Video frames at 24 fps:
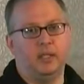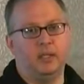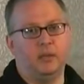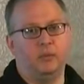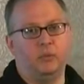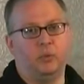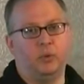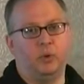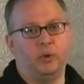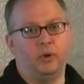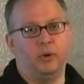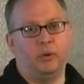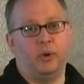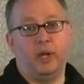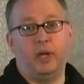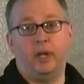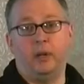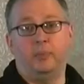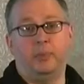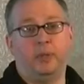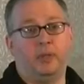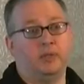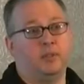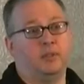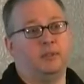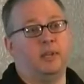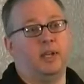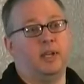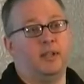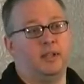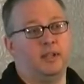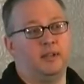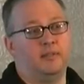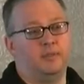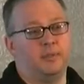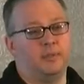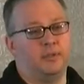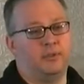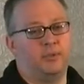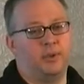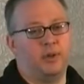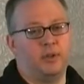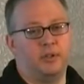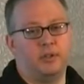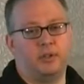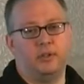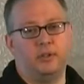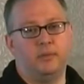in Warren, Ohio, because you've got the
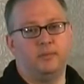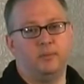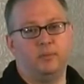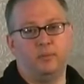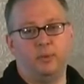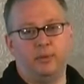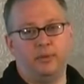infrastructure